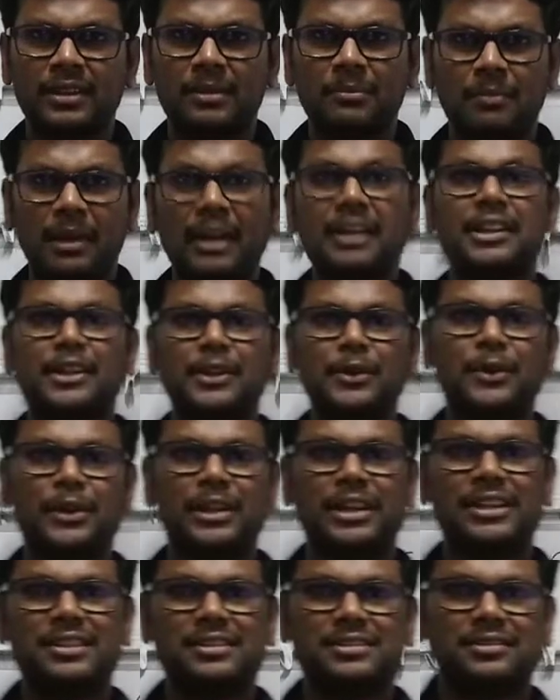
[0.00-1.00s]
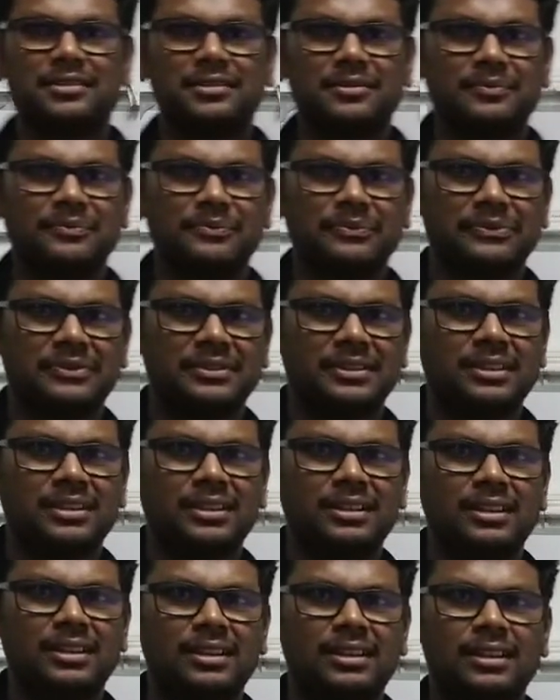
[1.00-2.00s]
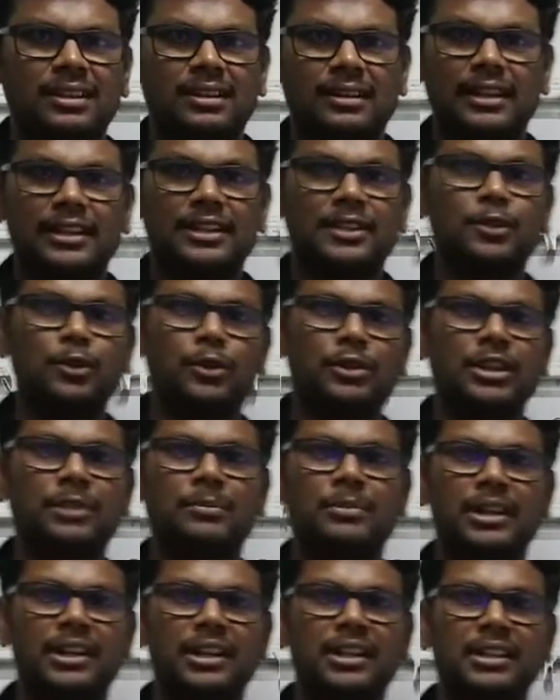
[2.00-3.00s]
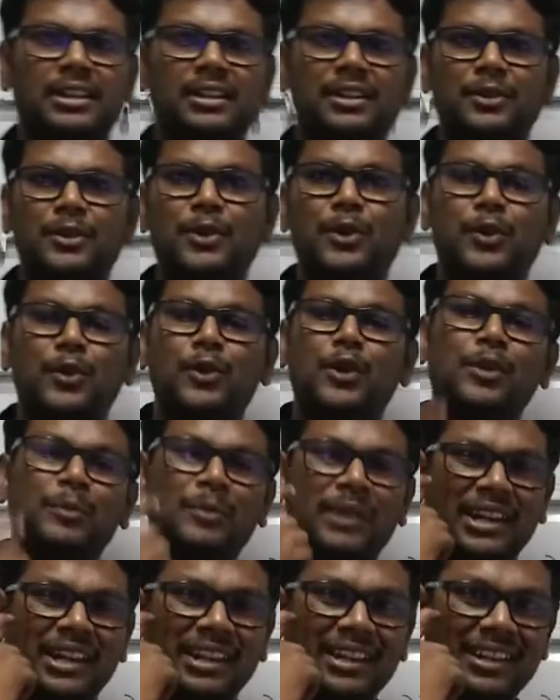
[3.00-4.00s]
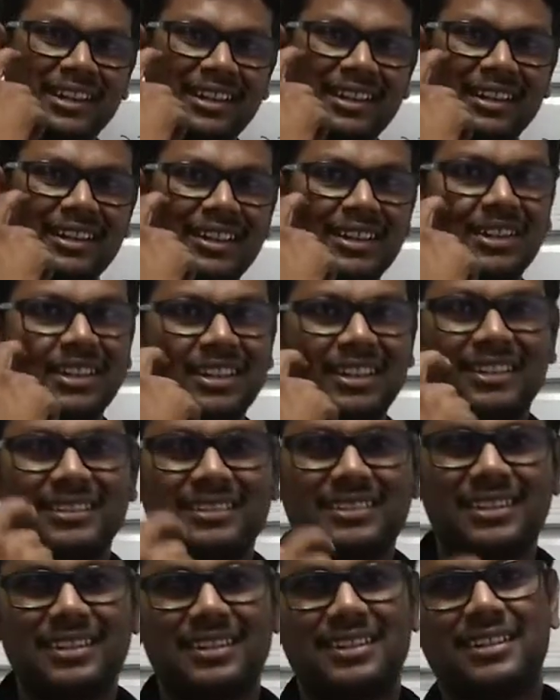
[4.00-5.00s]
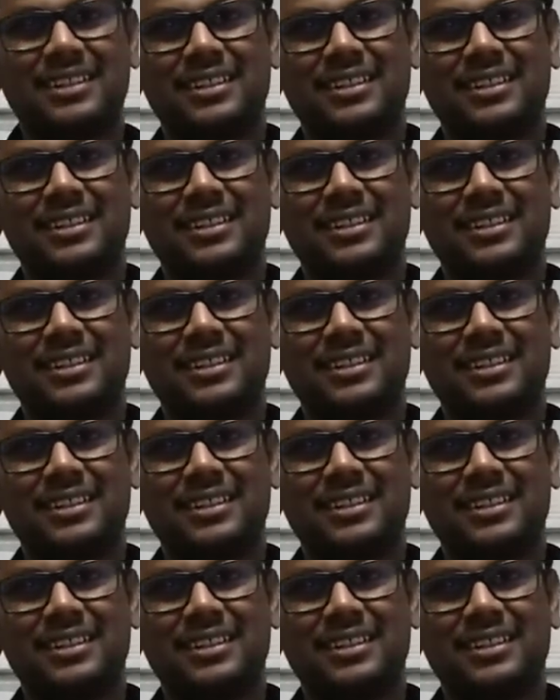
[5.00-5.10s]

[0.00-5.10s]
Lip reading: Mining oriented, like golden mining, coal mining, isn't it?